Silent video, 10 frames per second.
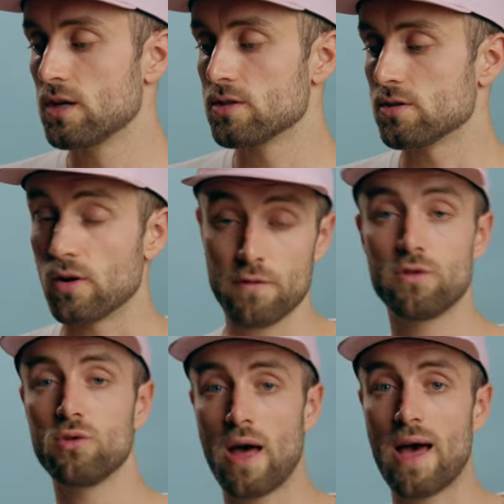So if
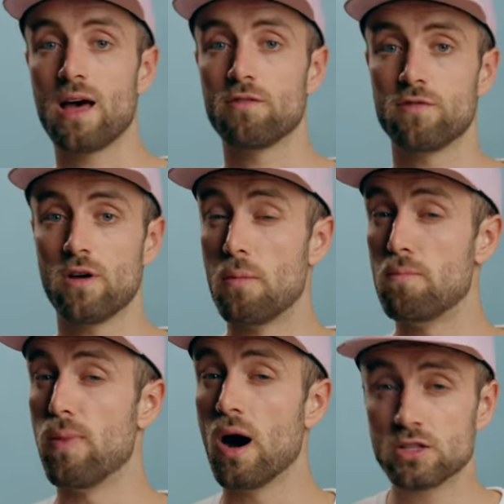you have a
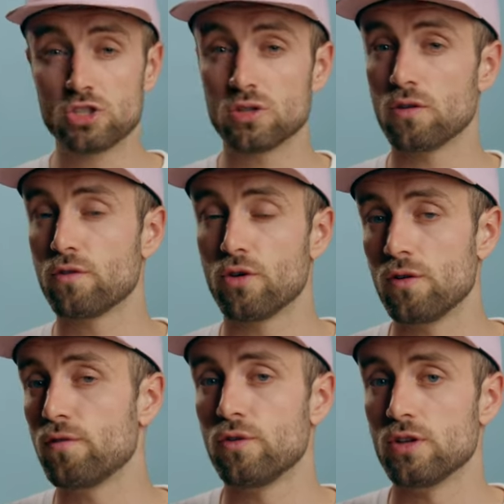bunch of
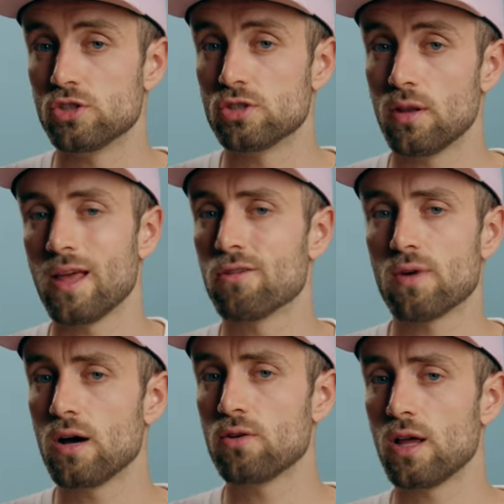good footage laying
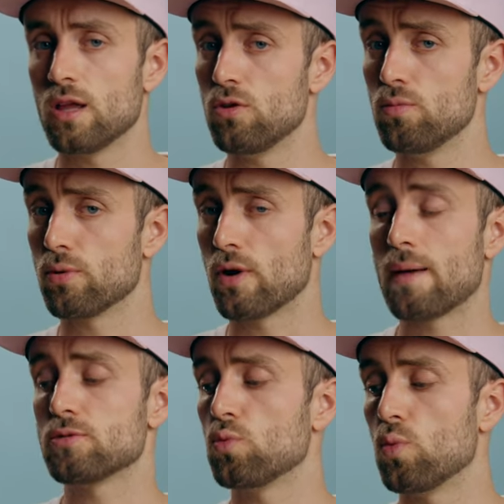around and you
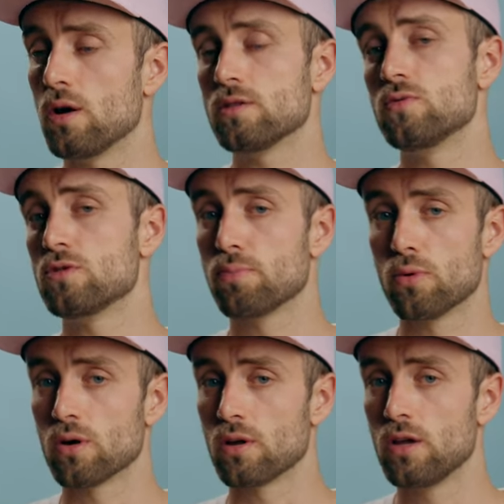perhaps want to
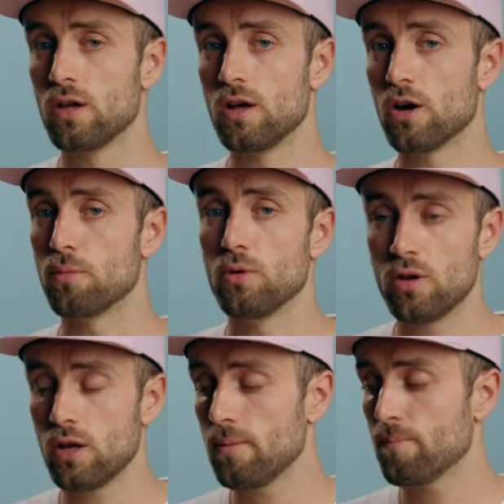support a
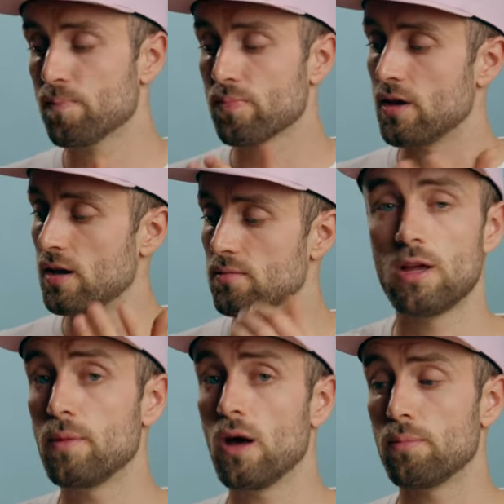community, then
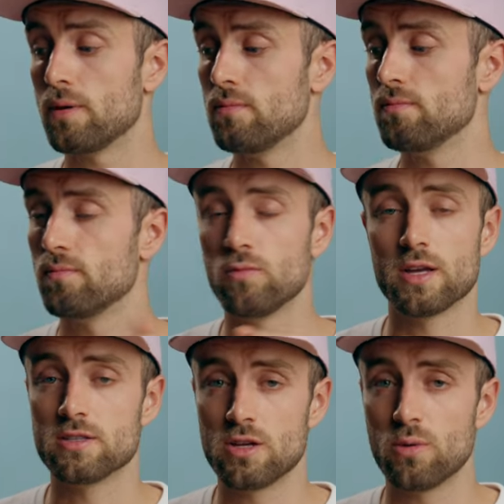hit me up and we
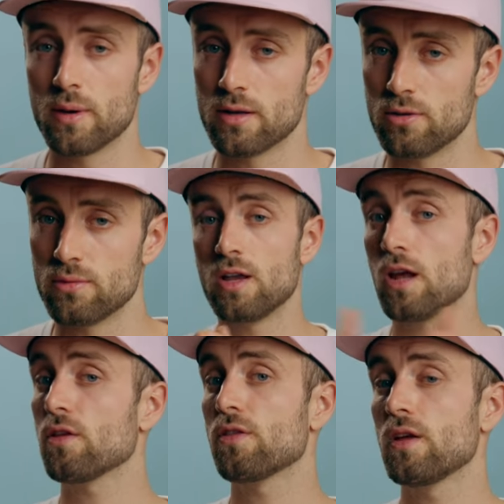can see what we can do.
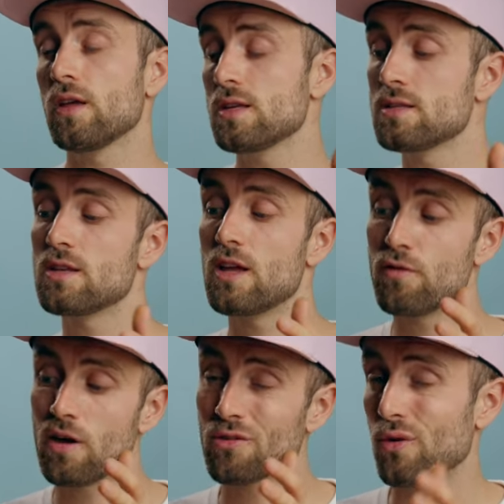Another thing is,
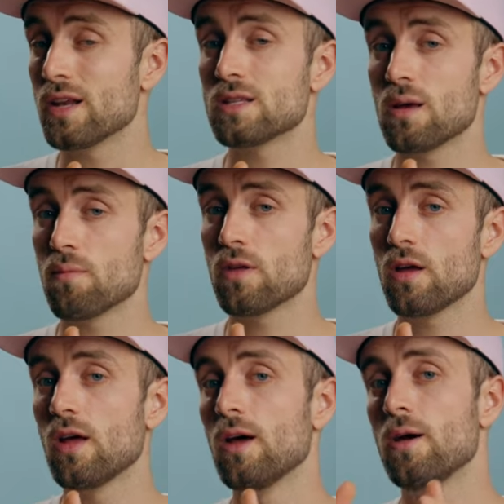if you have graded
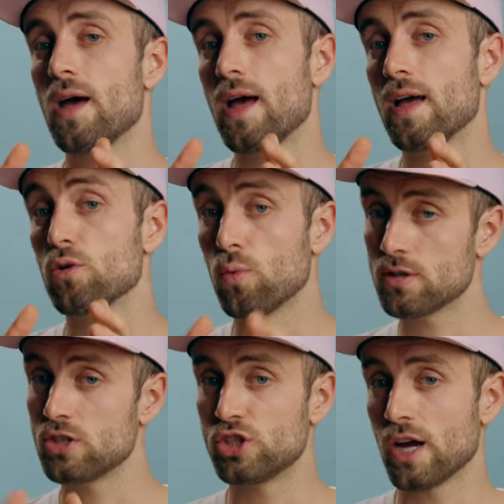something and you want
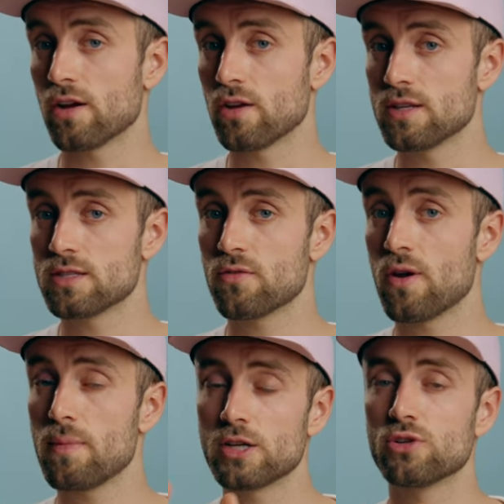to share it on
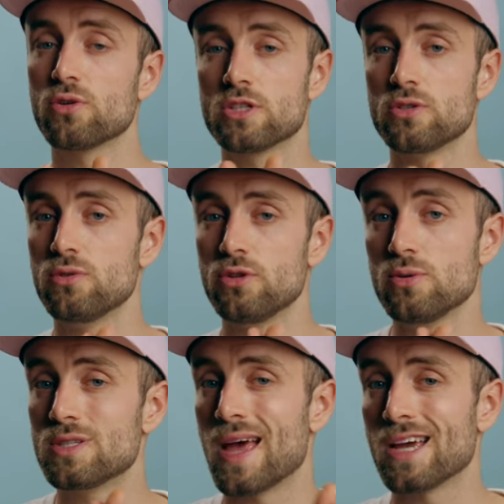Instagram, make sure to
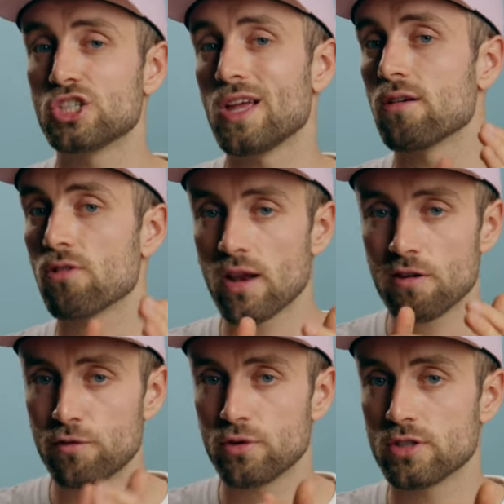use the hashtag
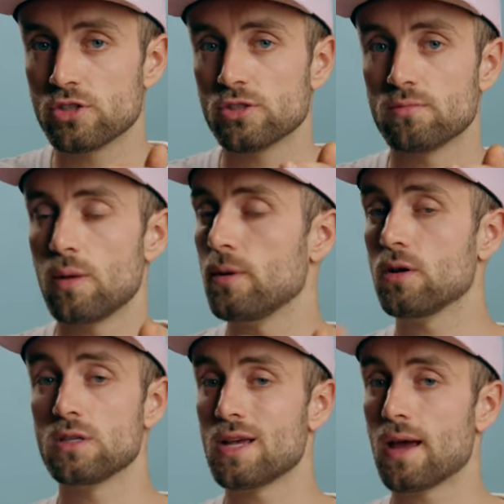grading footage. Maybe you
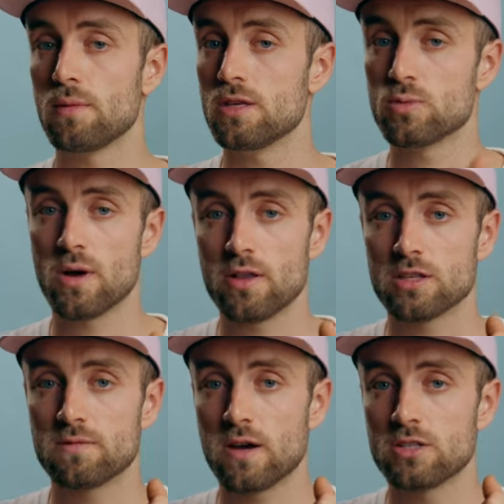can tag me as well,
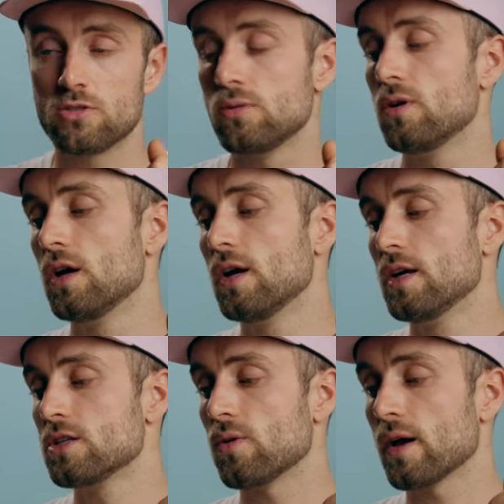that's fine too.
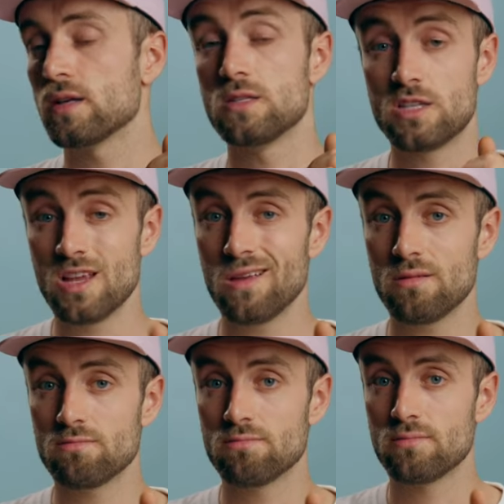So I can see
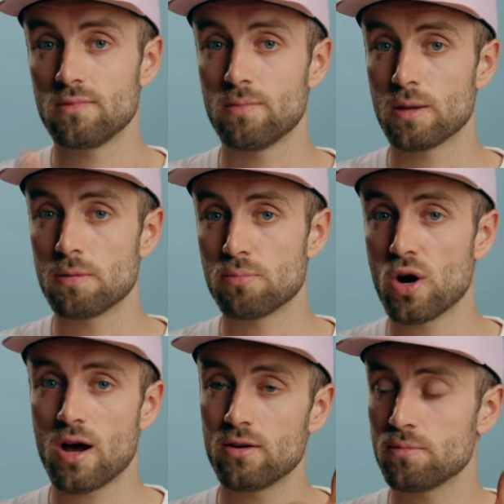it, make me
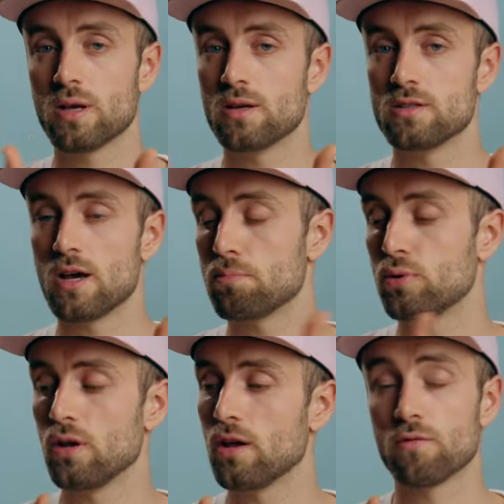proud because I
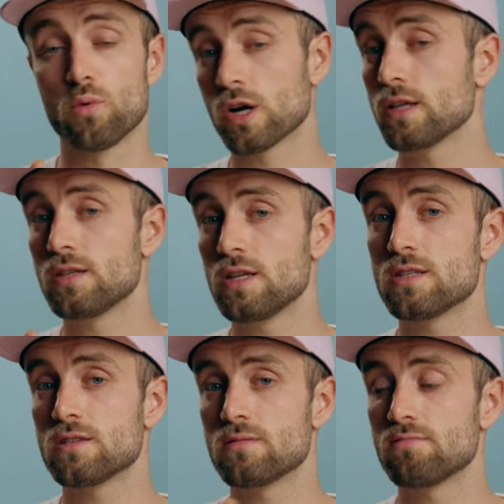put a lot of work into
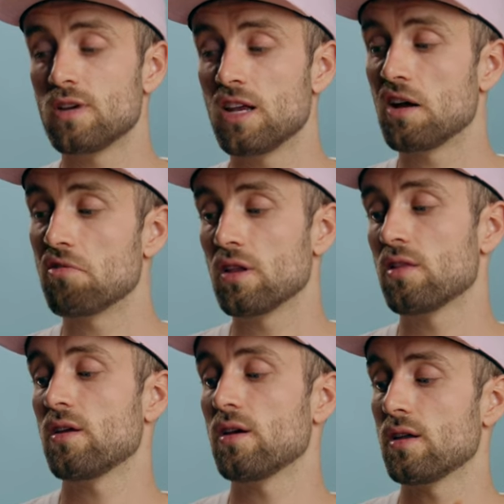this and I really
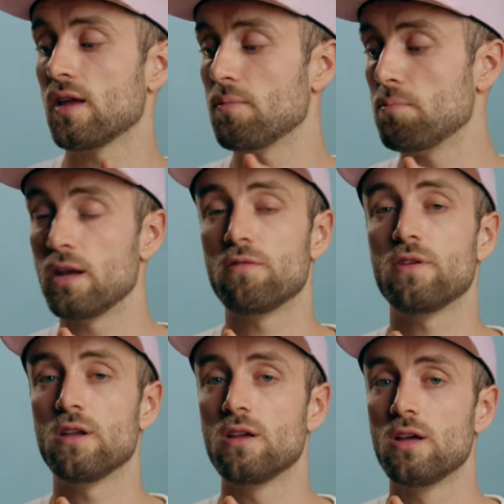think it can
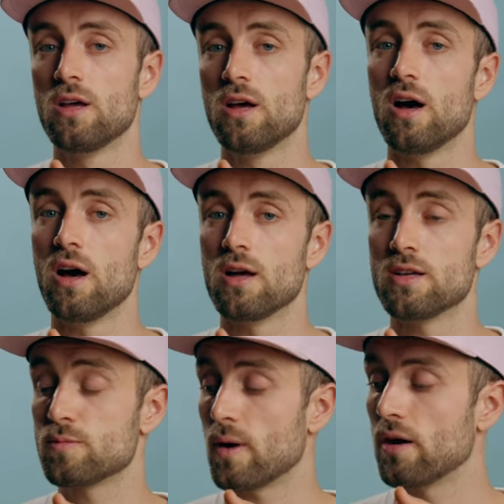benefit
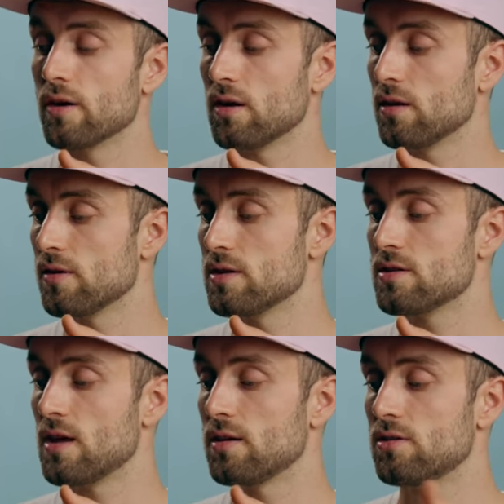aspiring
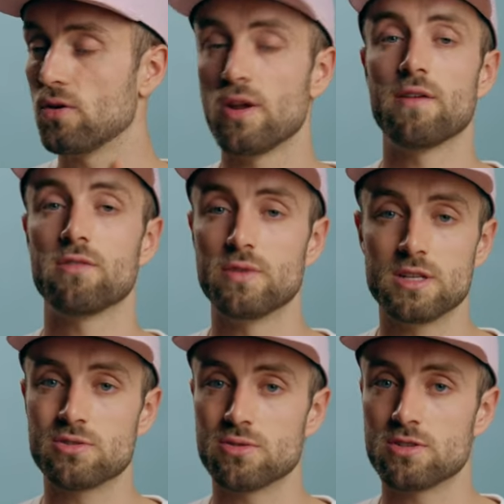colorists that don't have the
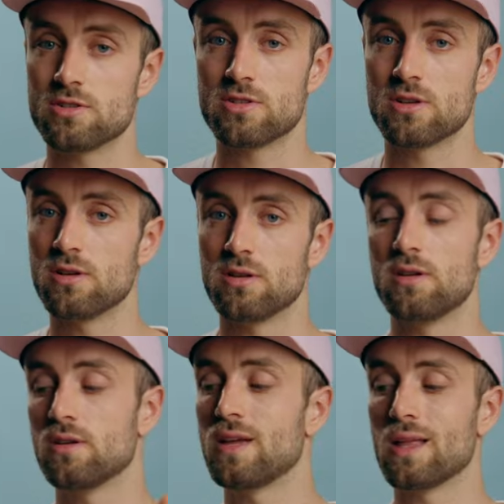resources to
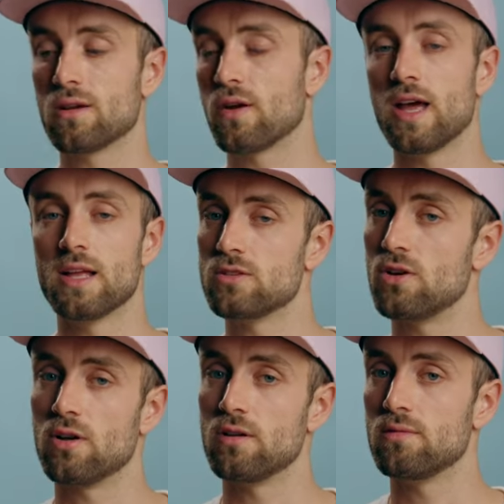get their hands
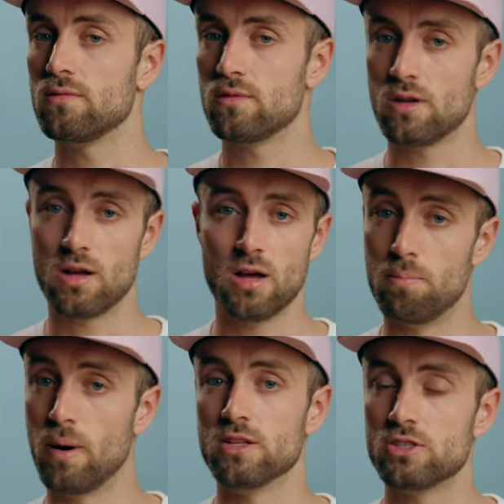on a
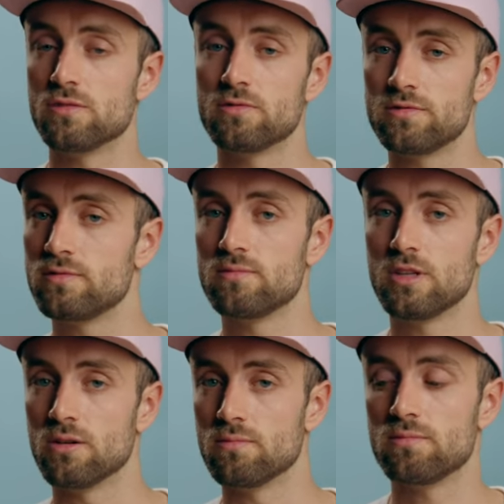bunch of,
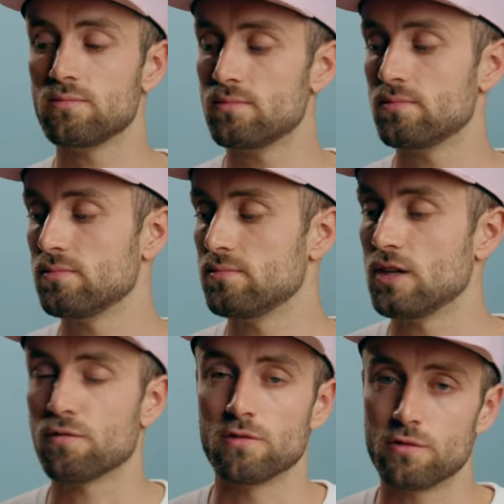you know,
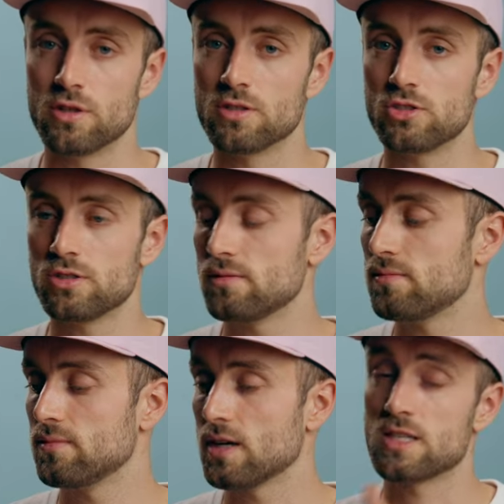different footage,
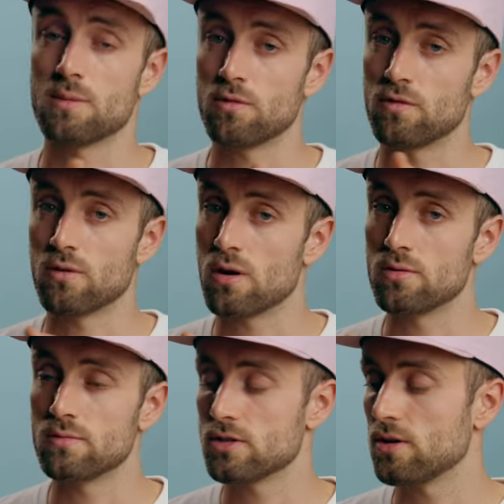except of their
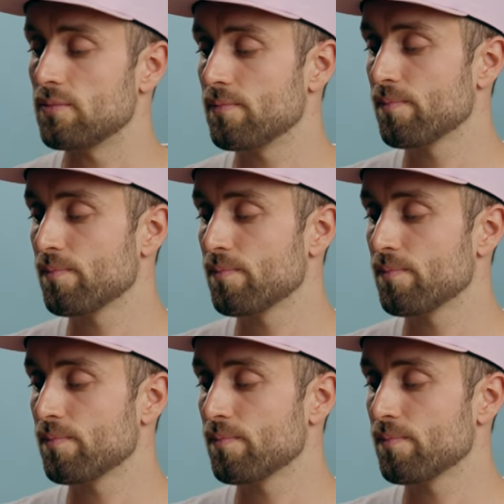own. So